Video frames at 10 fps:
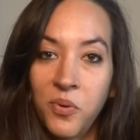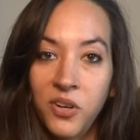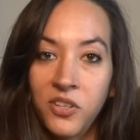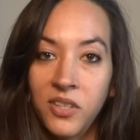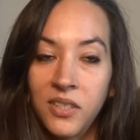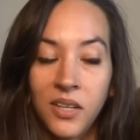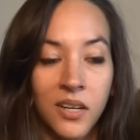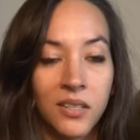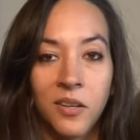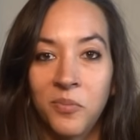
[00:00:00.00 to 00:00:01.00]
portraits
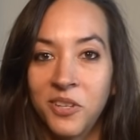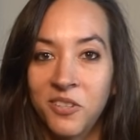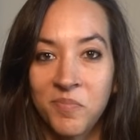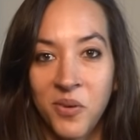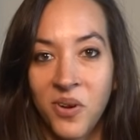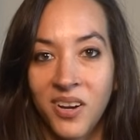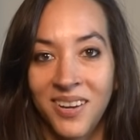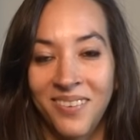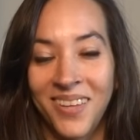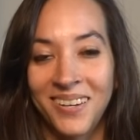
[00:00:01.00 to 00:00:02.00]
and I sell prints of my
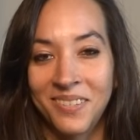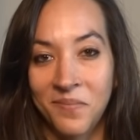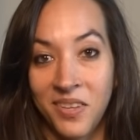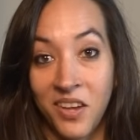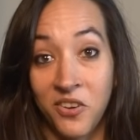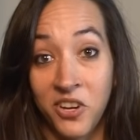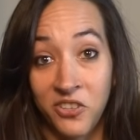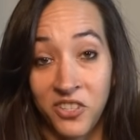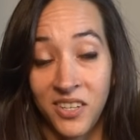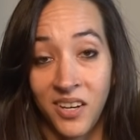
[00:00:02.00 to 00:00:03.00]
work. If that is something that you're
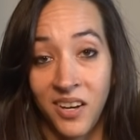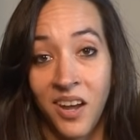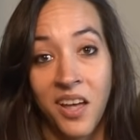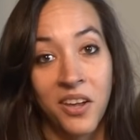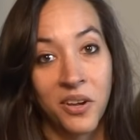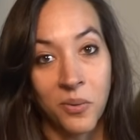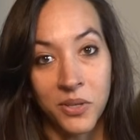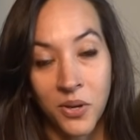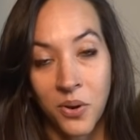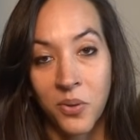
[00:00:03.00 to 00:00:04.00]
interested in, you can
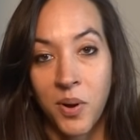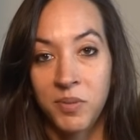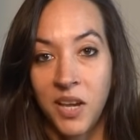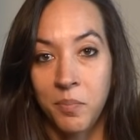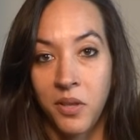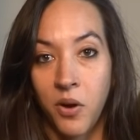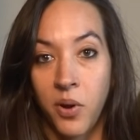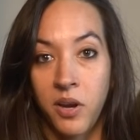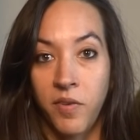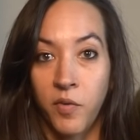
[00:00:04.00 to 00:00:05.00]
always go to the website below.
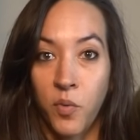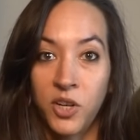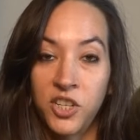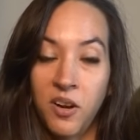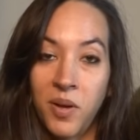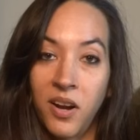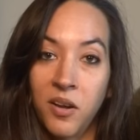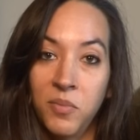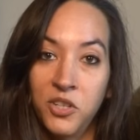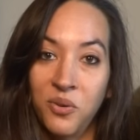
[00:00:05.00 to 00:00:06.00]
And if you have a question about a
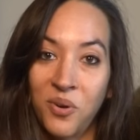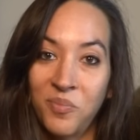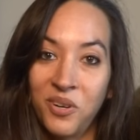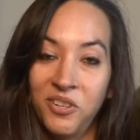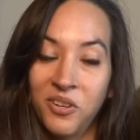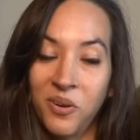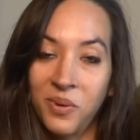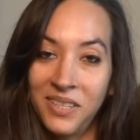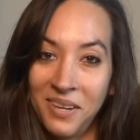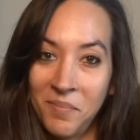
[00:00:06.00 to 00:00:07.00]
commission or a print, you can
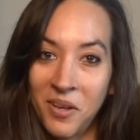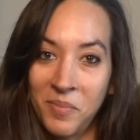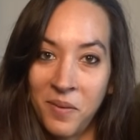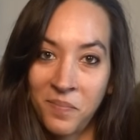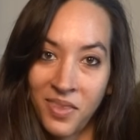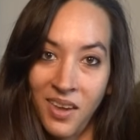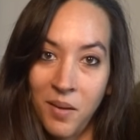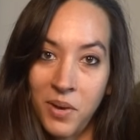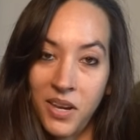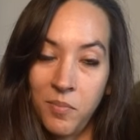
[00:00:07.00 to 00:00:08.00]
always email me.
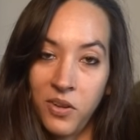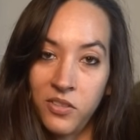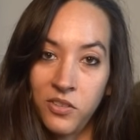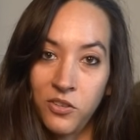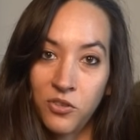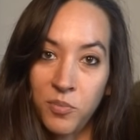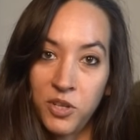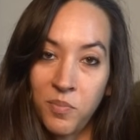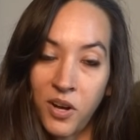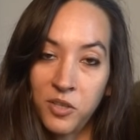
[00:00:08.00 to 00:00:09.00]
My email is in the
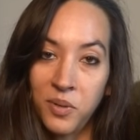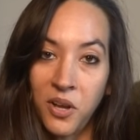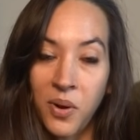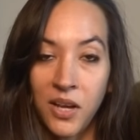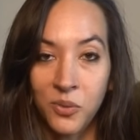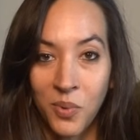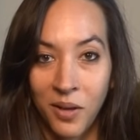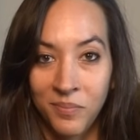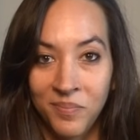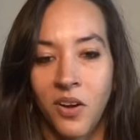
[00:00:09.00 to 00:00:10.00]
description box below as
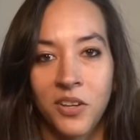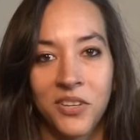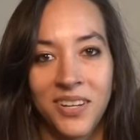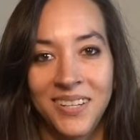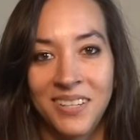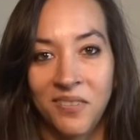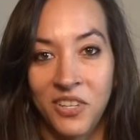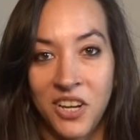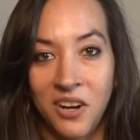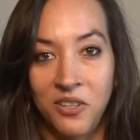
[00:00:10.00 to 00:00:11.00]
well. Also, I'd like to give a
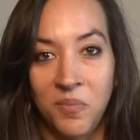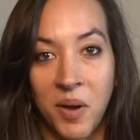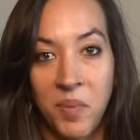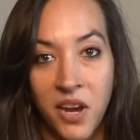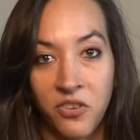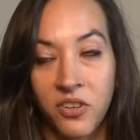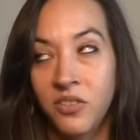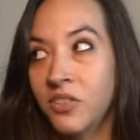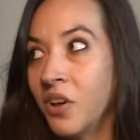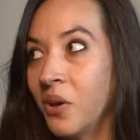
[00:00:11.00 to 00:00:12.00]
shout out to my
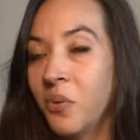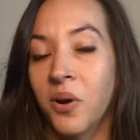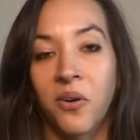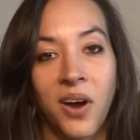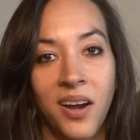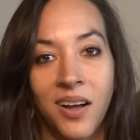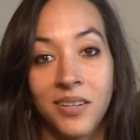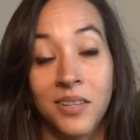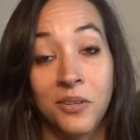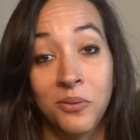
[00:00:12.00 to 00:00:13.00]
patrons who are great.
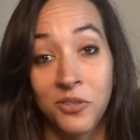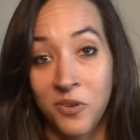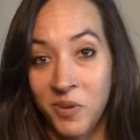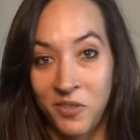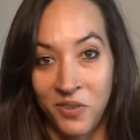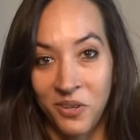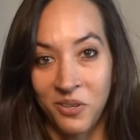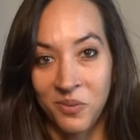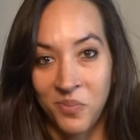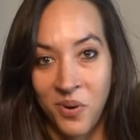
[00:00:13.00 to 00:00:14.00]
Guys, thank you so much for your
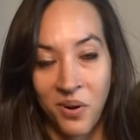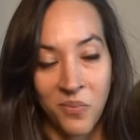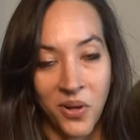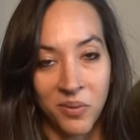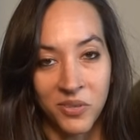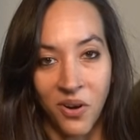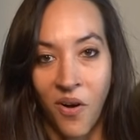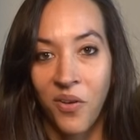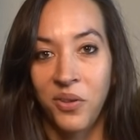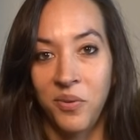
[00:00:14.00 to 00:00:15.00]
support. Welcome to
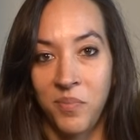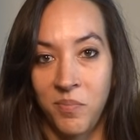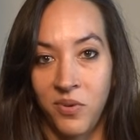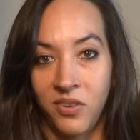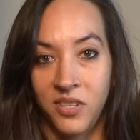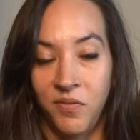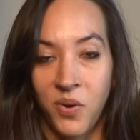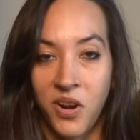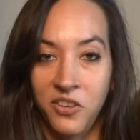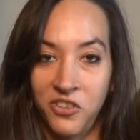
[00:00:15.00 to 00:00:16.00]
all the new members. If
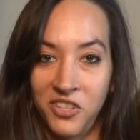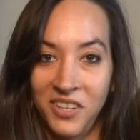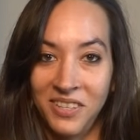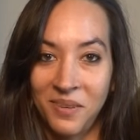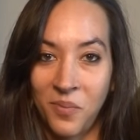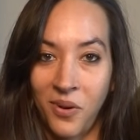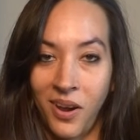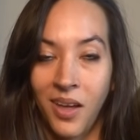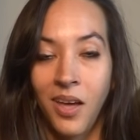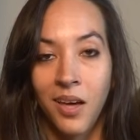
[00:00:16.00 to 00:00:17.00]
you are interested in
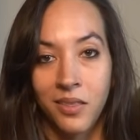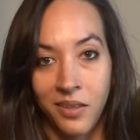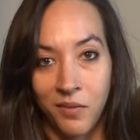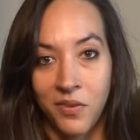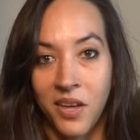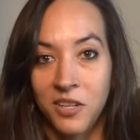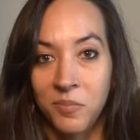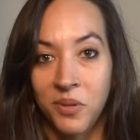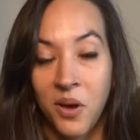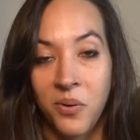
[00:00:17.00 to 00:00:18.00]
supporting, the link for that is
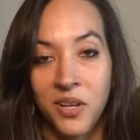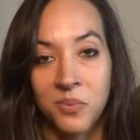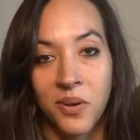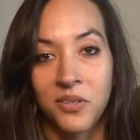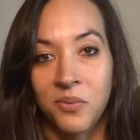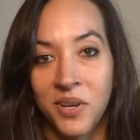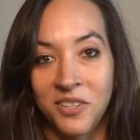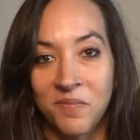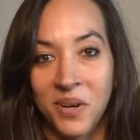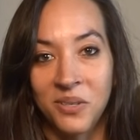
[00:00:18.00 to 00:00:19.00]
below, as well as the
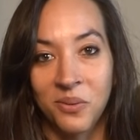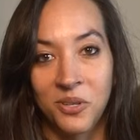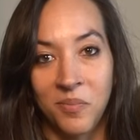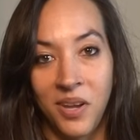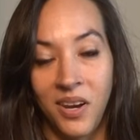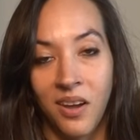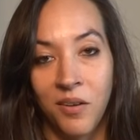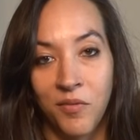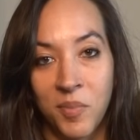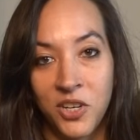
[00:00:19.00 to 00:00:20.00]
rest of my social media
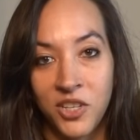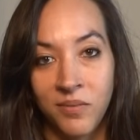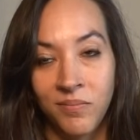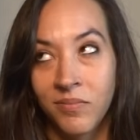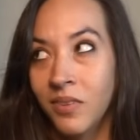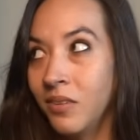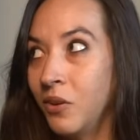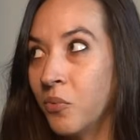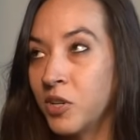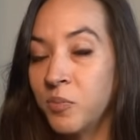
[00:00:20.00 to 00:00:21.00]
information.
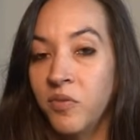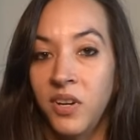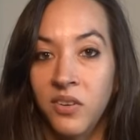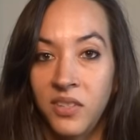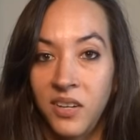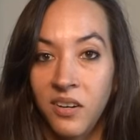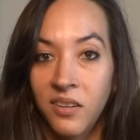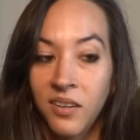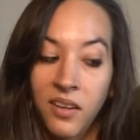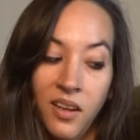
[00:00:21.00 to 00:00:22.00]
You can watch more videos
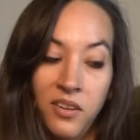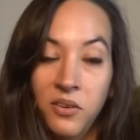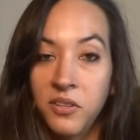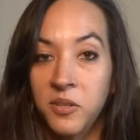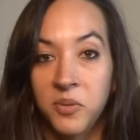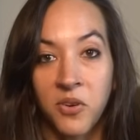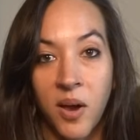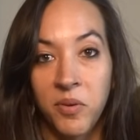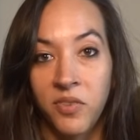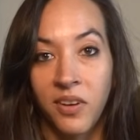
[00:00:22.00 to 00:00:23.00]
here and you can
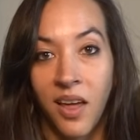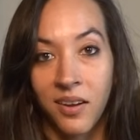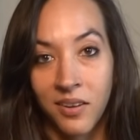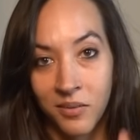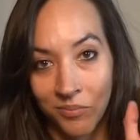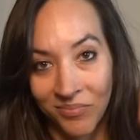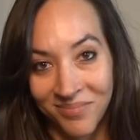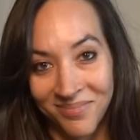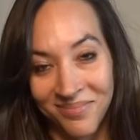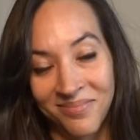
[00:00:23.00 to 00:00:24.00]
subscribe if you'd like.
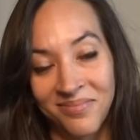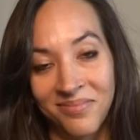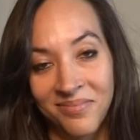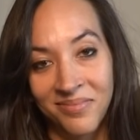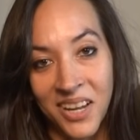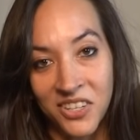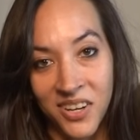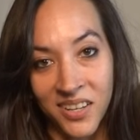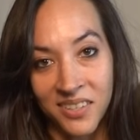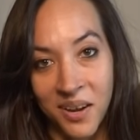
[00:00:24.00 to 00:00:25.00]
Catch
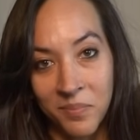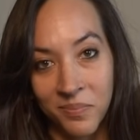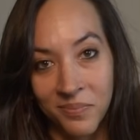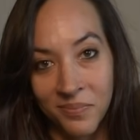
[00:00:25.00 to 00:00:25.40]
you next time.